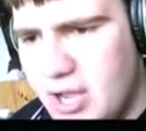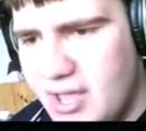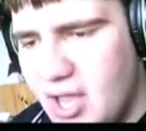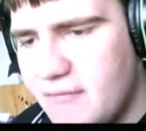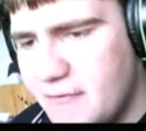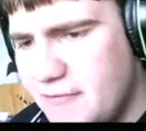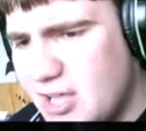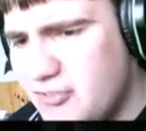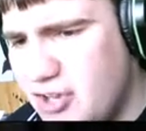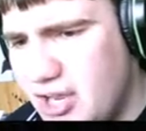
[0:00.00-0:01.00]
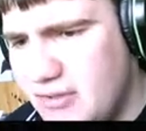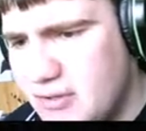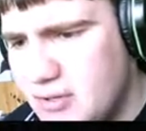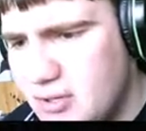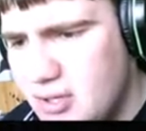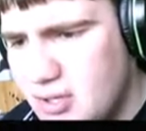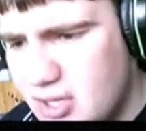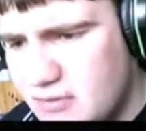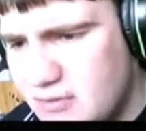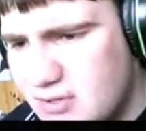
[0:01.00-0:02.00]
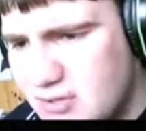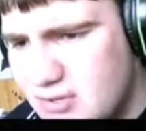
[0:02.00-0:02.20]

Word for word: have a flashlight. That's good, I